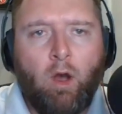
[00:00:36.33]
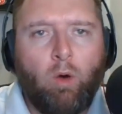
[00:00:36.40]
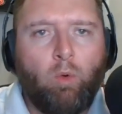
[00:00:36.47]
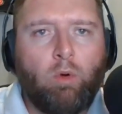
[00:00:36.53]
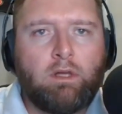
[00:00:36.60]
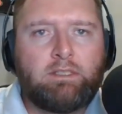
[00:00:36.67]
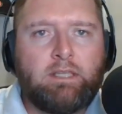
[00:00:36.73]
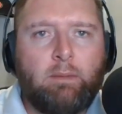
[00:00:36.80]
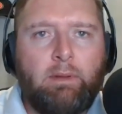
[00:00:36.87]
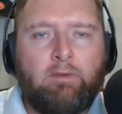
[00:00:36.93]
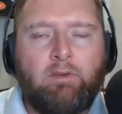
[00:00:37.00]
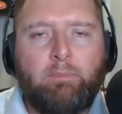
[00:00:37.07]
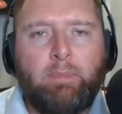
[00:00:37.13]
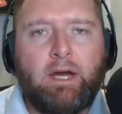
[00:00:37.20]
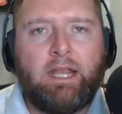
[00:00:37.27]
What's up,
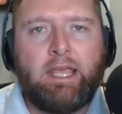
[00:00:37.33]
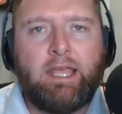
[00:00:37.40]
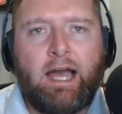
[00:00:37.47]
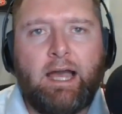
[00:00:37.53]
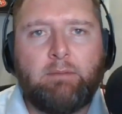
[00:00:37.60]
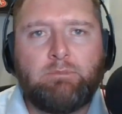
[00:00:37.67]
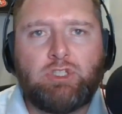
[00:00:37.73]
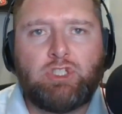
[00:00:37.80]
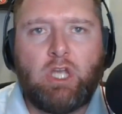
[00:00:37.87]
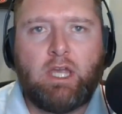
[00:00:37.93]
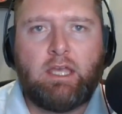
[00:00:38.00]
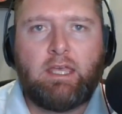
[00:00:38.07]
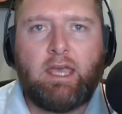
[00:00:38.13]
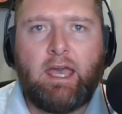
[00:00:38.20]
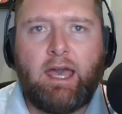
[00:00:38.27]
everybody? I'm
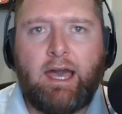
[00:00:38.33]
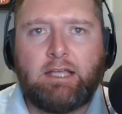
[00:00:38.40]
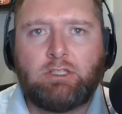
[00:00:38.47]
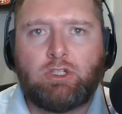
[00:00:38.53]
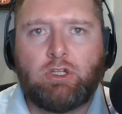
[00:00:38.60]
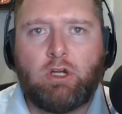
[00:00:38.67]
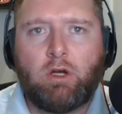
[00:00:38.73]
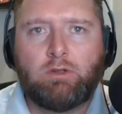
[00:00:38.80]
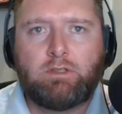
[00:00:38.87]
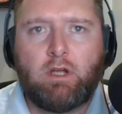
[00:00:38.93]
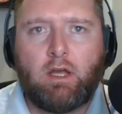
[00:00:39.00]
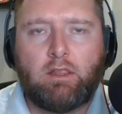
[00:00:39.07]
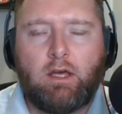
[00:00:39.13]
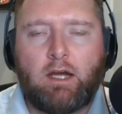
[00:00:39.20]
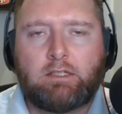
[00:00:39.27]
Jake Hatch, your host
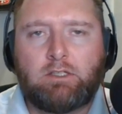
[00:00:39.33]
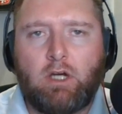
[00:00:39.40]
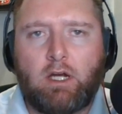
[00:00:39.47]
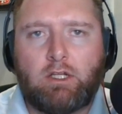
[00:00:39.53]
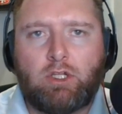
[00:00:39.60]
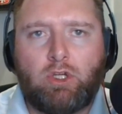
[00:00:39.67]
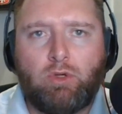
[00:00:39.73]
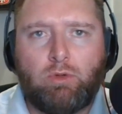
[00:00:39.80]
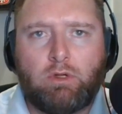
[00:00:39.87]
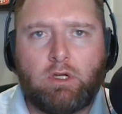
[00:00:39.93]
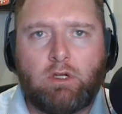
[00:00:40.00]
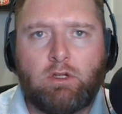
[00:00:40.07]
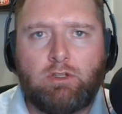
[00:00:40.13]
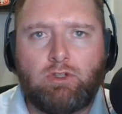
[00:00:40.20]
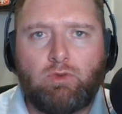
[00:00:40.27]
here on Locked On
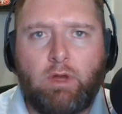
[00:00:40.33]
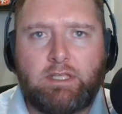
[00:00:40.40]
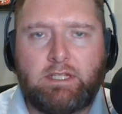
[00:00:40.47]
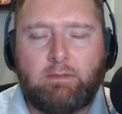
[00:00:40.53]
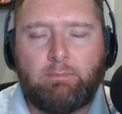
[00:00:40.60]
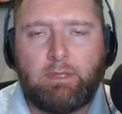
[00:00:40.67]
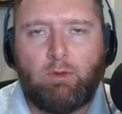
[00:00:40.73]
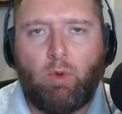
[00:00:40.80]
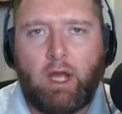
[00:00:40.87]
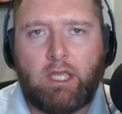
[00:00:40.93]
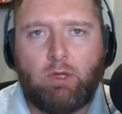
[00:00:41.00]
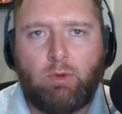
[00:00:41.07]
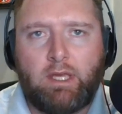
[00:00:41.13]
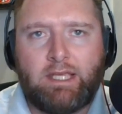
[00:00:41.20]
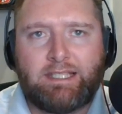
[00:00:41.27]
Cougars, your resident
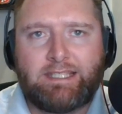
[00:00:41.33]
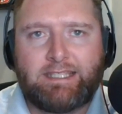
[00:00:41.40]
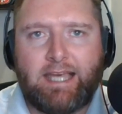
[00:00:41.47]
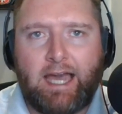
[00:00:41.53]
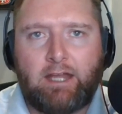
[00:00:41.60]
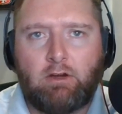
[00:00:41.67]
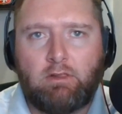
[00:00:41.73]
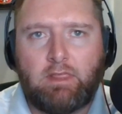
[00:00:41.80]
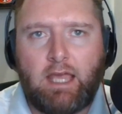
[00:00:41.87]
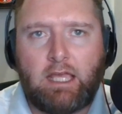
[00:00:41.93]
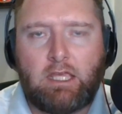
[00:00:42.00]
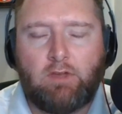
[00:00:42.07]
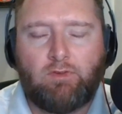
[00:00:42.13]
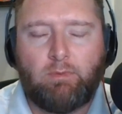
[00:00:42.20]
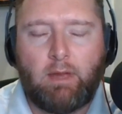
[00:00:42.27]
BYU insider.
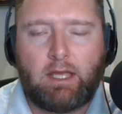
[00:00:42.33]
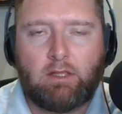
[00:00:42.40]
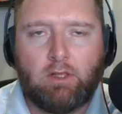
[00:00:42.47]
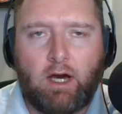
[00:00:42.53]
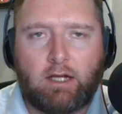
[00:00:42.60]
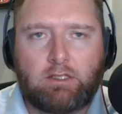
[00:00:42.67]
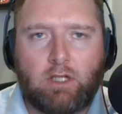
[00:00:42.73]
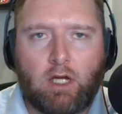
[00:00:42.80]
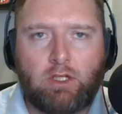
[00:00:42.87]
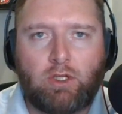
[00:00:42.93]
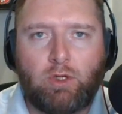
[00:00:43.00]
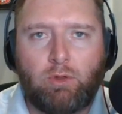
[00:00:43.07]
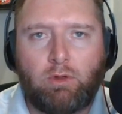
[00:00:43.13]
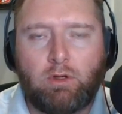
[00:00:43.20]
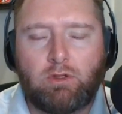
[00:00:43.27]
Thank you for making Locked On
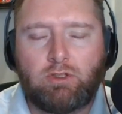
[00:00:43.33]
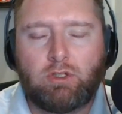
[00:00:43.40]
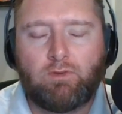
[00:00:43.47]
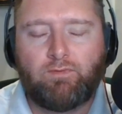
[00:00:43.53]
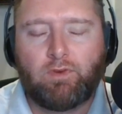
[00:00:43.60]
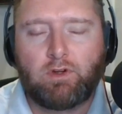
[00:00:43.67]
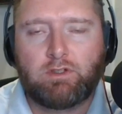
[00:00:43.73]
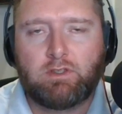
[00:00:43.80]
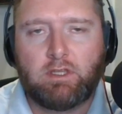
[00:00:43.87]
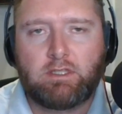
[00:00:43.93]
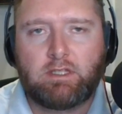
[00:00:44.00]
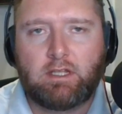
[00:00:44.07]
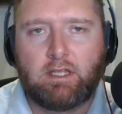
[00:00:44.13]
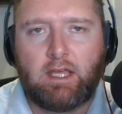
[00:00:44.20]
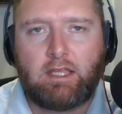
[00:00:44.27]
Cougars your first
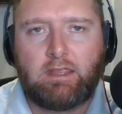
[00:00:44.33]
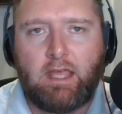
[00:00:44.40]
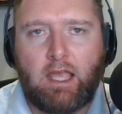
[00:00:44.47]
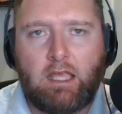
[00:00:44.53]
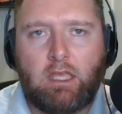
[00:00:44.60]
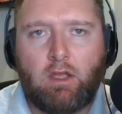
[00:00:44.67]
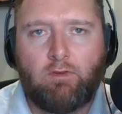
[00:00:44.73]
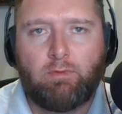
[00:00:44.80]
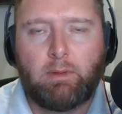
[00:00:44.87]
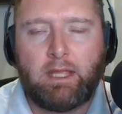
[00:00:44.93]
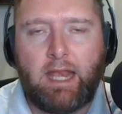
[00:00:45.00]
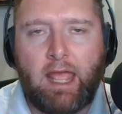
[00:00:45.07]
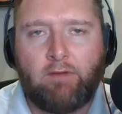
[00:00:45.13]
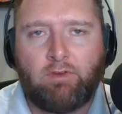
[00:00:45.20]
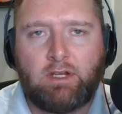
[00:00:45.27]
listen today. Thank you for
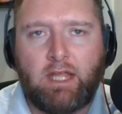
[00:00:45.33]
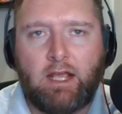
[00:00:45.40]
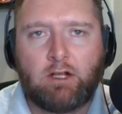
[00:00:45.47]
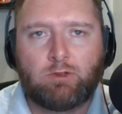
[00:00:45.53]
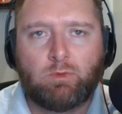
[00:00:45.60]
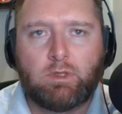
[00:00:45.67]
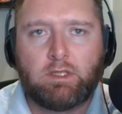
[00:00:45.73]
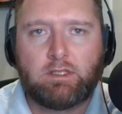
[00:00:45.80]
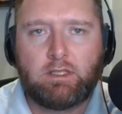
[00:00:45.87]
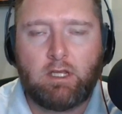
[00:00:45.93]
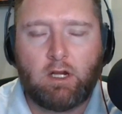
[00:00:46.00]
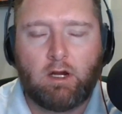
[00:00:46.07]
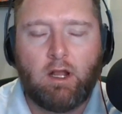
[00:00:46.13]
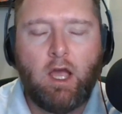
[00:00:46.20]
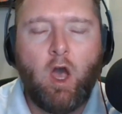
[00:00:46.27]
being everydayers with us
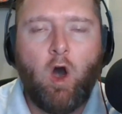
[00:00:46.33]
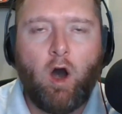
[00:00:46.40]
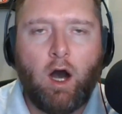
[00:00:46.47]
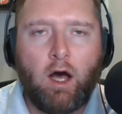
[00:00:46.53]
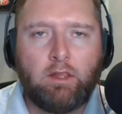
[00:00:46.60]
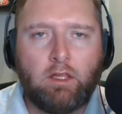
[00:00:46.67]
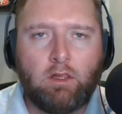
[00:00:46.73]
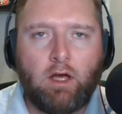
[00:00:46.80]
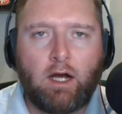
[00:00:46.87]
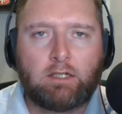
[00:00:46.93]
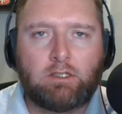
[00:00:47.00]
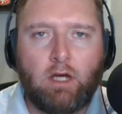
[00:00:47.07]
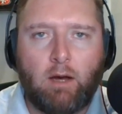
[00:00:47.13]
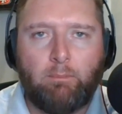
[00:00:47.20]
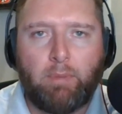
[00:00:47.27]
here on the
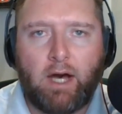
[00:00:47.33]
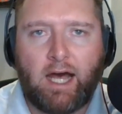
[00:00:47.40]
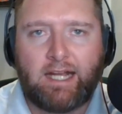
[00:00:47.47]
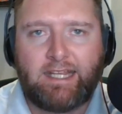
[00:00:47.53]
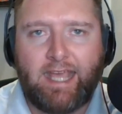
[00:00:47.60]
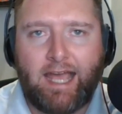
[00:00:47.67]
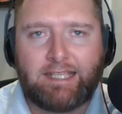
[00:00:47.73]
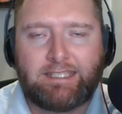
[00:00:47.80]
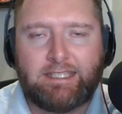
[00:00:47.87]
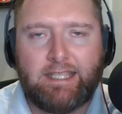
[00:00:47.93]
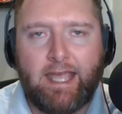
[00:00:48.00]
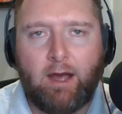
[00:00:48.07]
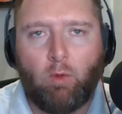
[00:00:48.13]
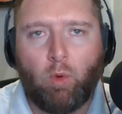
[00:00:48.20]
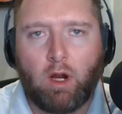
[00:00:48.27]
Locked On Podcast
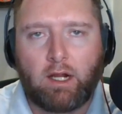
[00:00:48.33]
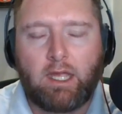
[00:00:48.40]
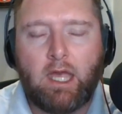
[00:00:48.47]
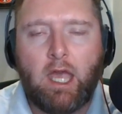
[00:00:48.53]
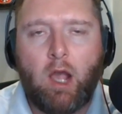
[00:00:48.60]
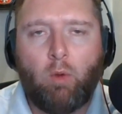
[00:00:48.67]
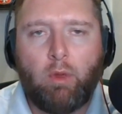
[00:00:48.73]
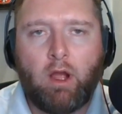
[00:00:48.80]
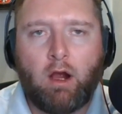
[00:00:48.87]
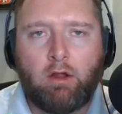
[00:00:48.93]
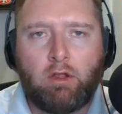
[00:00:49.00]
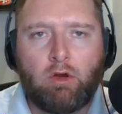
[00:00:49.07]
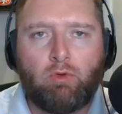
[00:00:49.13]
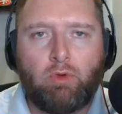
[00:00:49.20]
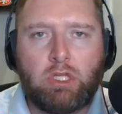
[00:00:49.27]
Network. We
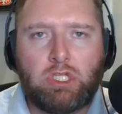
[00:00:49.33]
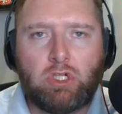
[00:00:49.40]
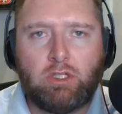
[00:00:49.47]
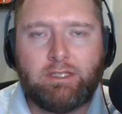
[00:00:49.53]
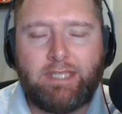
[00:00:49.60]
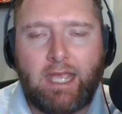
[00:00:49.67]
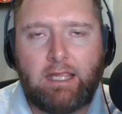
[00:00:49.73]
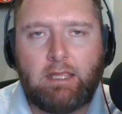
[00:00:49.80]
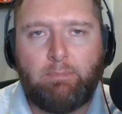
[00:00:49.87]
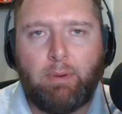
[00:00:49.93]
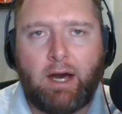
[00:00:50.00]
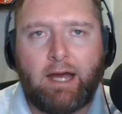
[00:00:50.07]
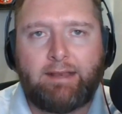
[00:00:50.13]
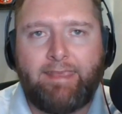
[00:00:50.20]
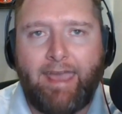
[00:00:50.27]
are your original daily
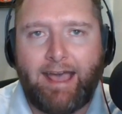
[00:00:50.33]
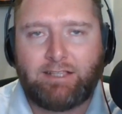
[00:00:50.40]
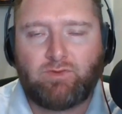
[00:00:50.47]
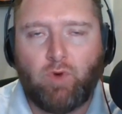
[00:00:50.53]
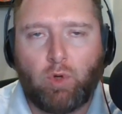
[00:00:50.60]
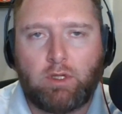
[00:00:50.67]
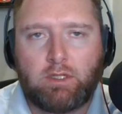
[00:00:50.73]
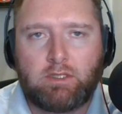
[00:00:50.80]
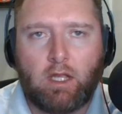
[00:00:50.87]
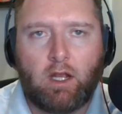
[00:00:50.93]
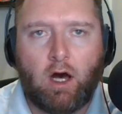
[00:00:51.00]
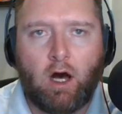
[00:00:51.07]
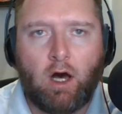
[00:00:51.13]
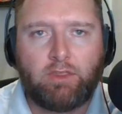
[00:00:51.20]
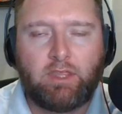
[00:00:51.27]
podcast focused
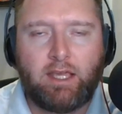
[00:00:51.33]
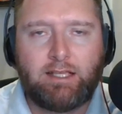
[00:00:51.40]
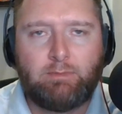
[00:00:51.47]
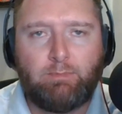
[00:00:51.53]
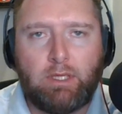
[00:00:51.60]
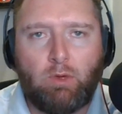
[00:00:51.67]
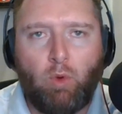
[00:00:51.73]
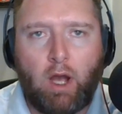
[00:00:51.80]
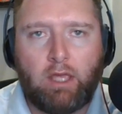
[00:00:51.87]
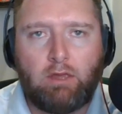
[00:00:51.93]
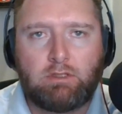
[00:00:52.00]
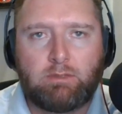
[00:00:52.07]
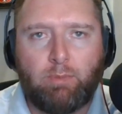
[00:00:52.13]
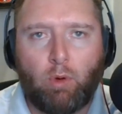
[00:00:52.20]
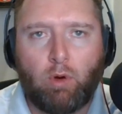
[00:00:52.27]
on all things
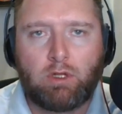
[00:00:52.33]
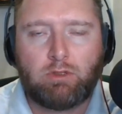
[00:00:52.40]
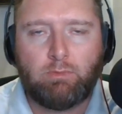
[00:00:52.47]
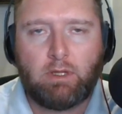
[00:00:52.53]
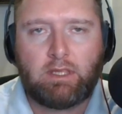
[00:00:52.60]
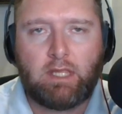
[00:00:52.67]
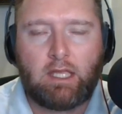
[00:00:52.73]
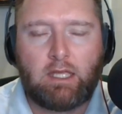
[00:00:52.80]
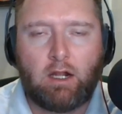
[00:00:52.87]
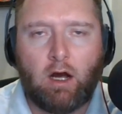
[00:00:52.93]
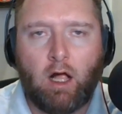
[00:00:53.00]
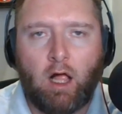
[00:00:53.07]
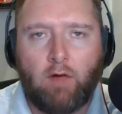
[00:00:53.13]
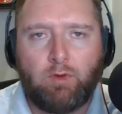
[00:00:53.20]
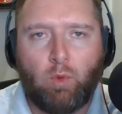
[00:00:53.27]
BYU sports. So big thank you to
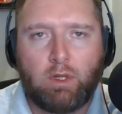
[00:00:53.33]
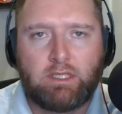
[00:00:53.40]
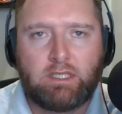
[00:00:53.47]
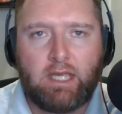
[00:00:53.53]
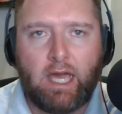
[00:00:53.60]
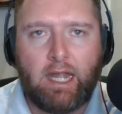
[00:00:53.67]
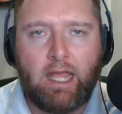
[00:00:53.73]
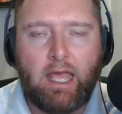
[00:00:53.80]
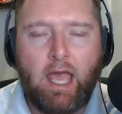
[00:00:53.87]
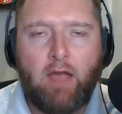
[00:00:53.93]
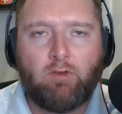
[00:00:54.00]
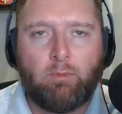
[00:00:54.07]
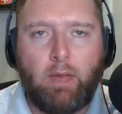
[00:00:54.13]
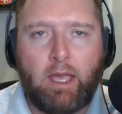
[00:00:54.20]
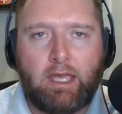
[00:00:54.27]
all of you once again
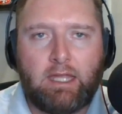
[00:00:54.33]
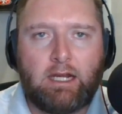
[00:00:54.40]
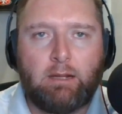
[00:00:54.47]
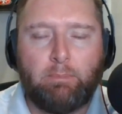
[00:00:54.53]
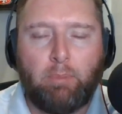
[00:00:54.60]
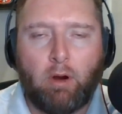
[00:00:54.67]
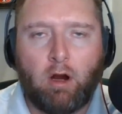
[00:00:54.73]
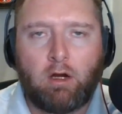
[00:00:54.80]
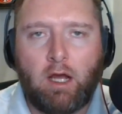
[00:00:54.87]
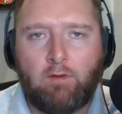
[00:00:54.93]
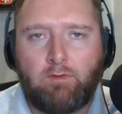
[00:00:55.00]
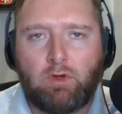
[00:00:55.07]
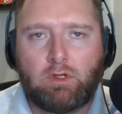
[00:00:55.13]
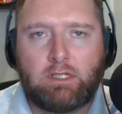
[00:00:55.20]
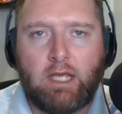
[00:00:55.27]
for making it a part
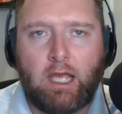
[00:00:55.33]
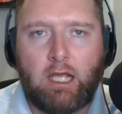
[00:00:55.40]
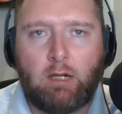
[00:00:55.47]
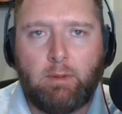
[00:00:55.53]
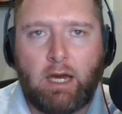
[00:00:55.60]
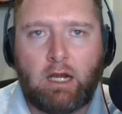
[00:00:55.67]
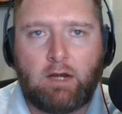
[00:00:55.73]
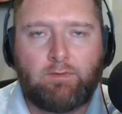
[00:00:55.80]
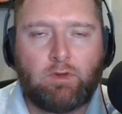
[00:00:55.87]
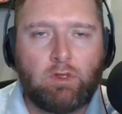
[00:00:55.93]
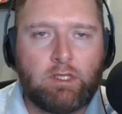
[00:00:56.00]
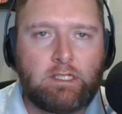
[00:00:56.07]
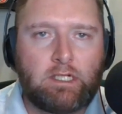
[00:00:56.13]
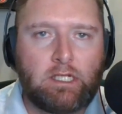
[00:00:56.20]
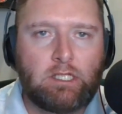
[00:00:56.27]
of your day, no matter if you're
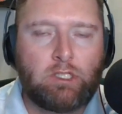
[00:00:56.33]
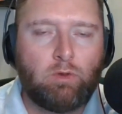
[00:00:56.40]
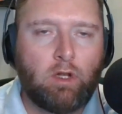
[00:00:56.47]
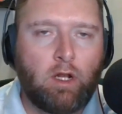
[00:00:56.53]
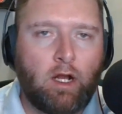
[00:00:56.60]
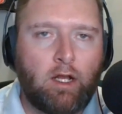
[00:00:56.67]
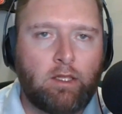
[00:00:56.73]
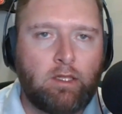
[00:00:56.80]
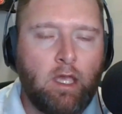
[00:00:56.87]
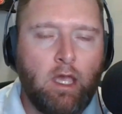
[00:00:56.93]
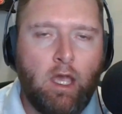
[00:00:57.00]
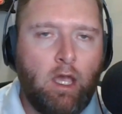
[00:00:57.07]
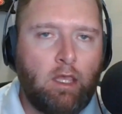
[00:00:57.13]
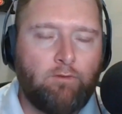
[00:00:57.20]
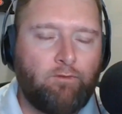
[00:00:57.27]
listening to it on
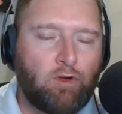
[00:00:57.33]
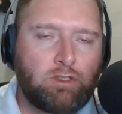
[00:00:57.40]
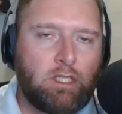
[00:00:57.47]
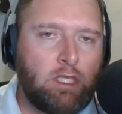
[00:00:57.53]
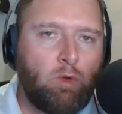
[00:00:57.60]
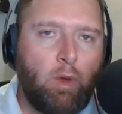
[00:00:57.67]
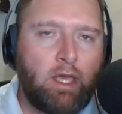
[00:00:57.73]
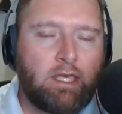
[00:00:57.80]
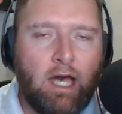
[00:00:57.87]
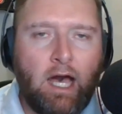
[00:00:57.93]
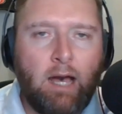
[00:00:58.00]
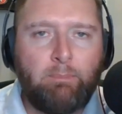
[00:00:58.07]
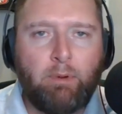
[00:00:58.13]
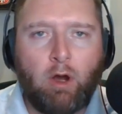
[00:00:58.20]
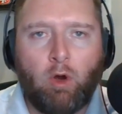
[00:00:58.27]
the first thing you wake
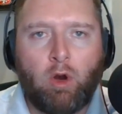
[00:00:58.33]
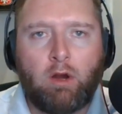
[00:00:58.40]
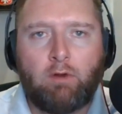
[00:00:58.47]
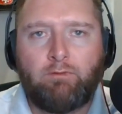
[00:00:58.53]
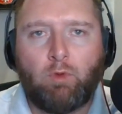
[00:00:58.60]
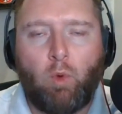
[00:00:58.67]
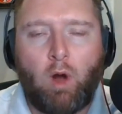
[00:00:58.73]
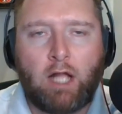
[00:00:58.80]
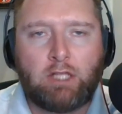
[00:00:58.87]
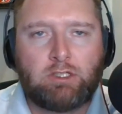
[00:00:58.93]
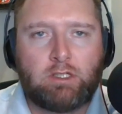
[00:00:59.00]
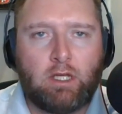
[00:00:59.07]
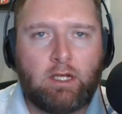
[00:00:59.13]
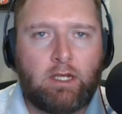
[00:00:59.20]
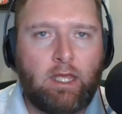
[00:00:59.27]
up or if you're
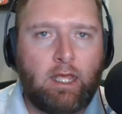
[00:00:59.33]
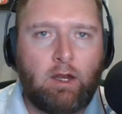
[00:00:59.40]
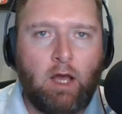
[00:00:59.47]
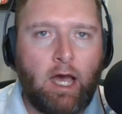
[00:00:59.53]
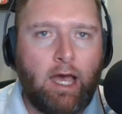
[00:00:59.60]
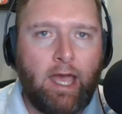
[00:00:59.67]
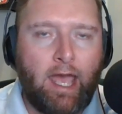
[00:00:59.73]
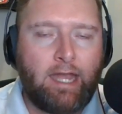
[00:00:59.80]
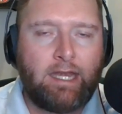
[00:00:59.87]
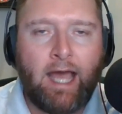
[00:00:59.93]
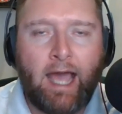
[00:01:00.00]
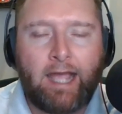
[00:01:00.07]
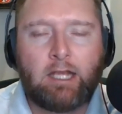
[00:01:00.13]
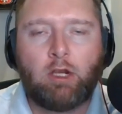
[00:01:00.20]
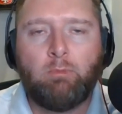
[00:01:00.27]
watching it uh, at
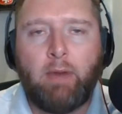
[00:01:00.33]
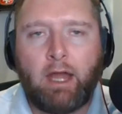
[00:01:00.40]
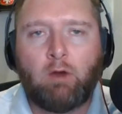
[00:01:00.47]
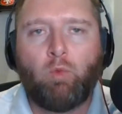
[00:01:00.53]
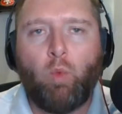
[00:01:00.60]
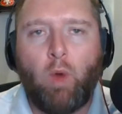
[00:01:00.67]
night, no matter